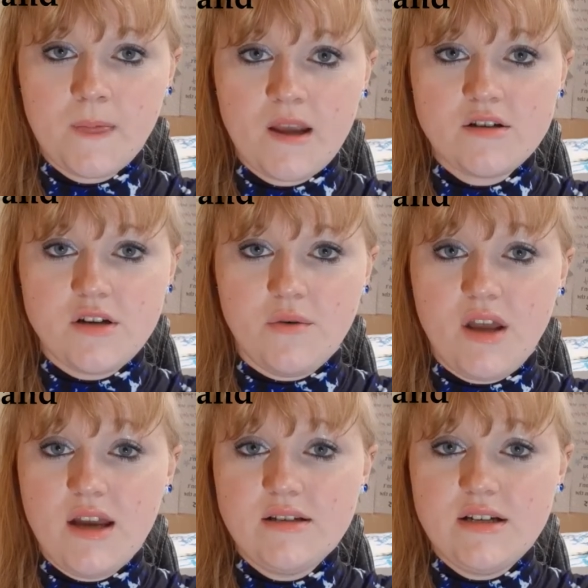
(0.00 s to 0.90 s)
So
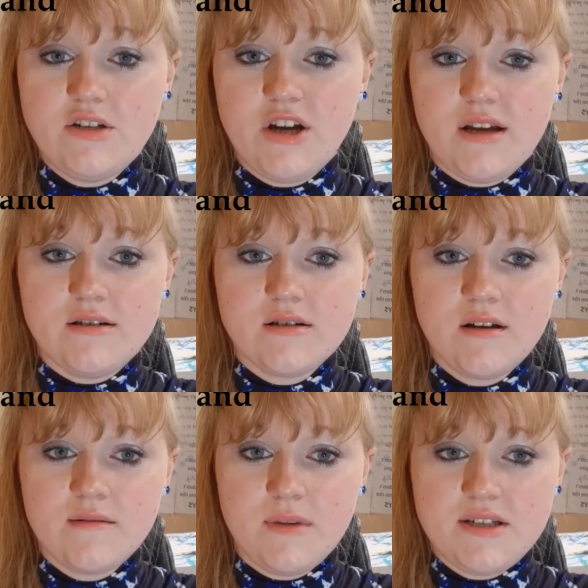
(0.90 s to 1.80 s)
ENTJs,
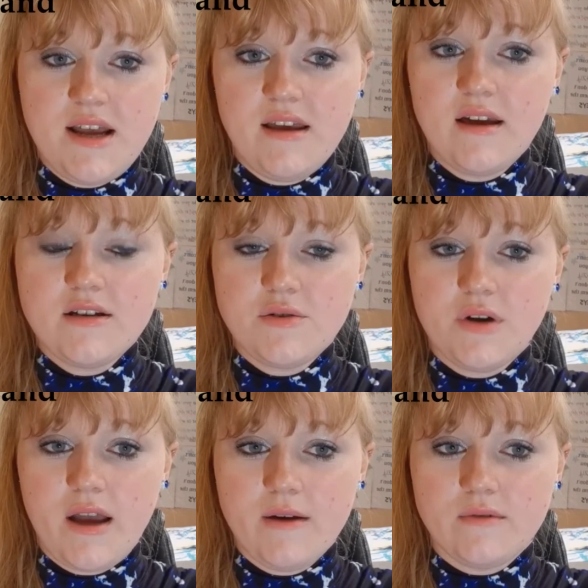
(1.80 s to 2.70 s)
by taking into
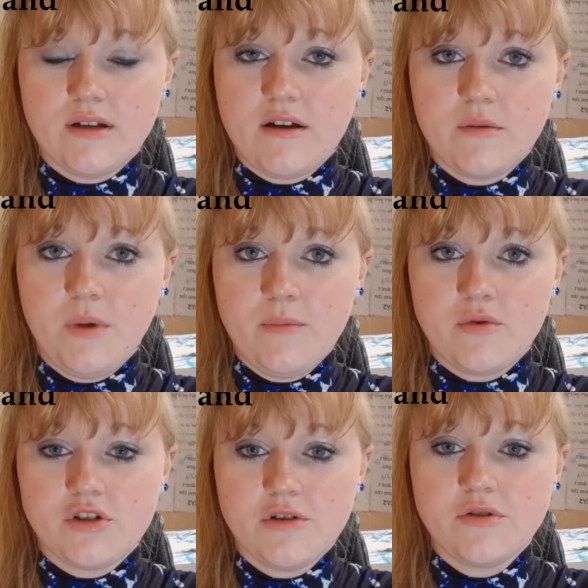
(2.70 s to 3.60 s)
account that other people
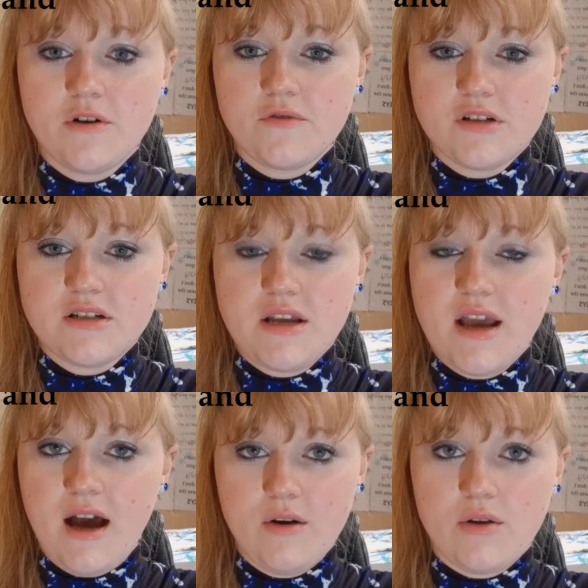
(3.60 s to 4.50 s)
don't often see
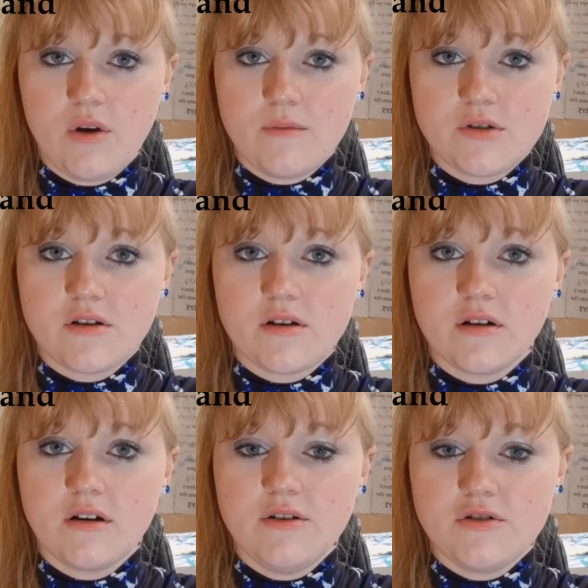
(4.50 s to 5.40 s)
how you come to the
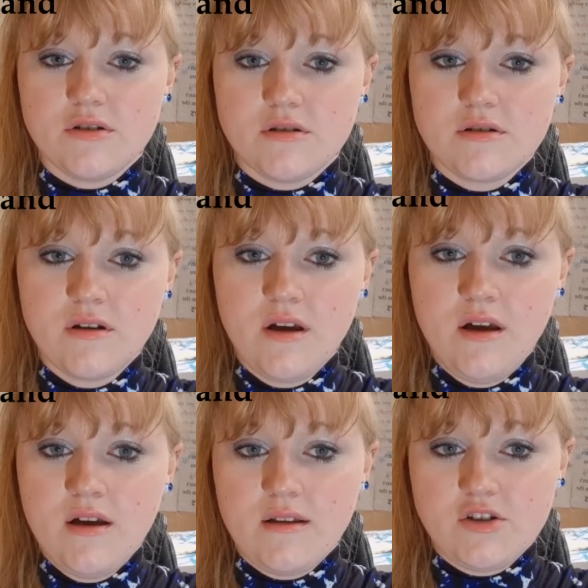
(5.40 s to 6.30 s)
conclusions,
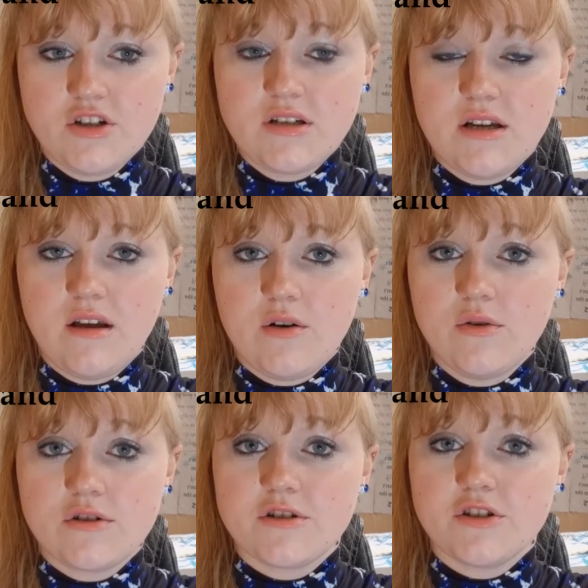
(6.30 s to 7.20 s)
they just see the
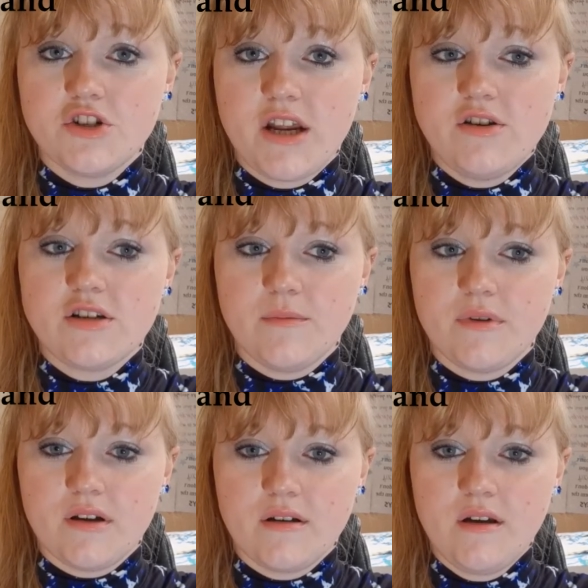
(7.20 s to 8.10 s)
order to change
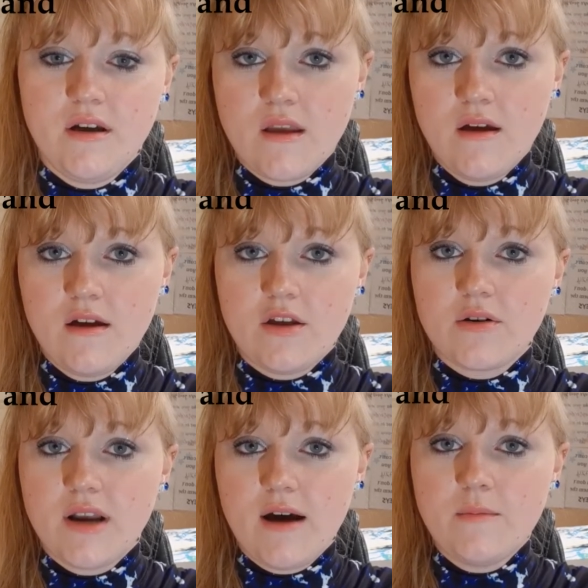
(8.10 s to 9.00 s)
something, you
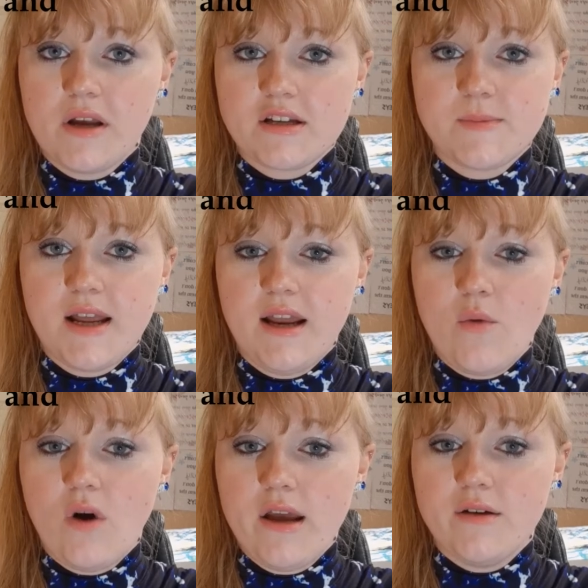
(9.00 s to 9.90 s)
can help by explaining
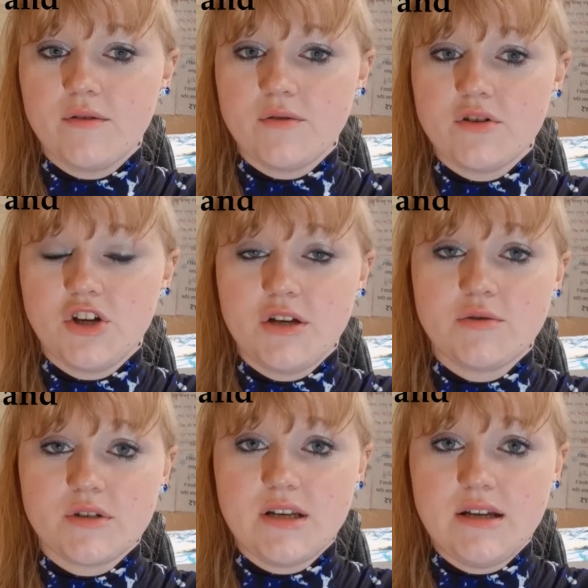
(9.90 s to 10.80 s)
why you thought the change
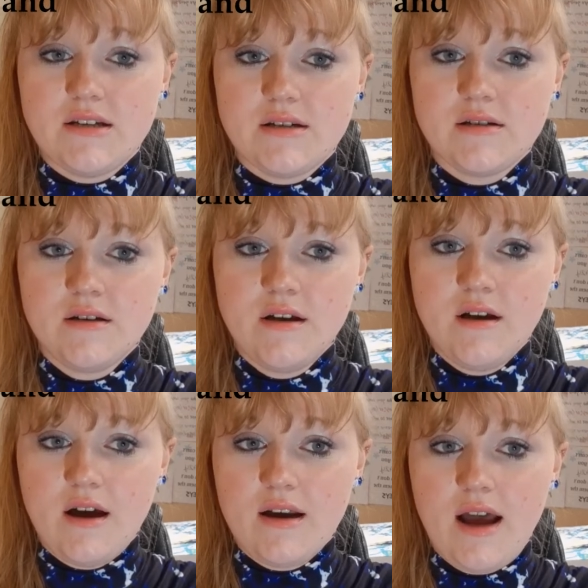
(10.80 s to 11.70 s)
was needed,
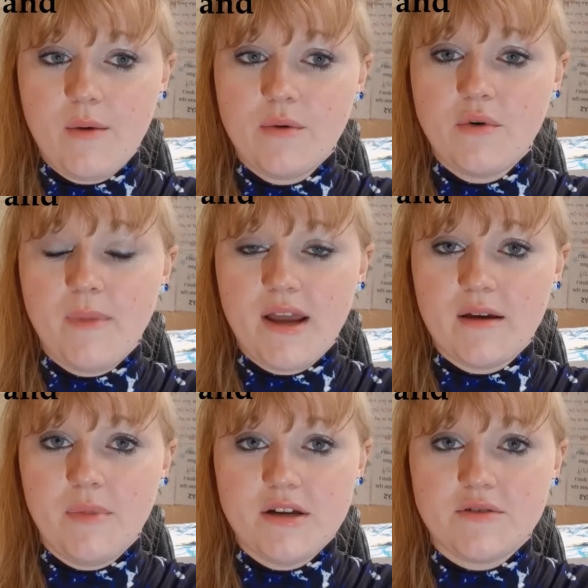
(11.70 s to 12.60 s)
and how it will make
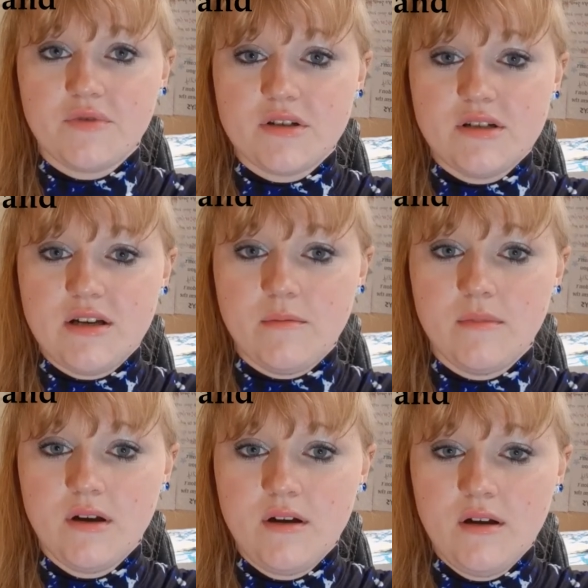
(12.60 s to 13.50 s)
it better for the team,
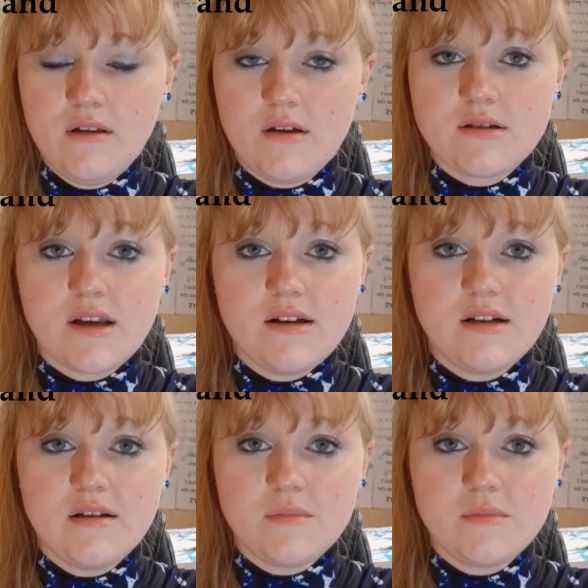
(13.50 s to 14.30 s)
thus getting them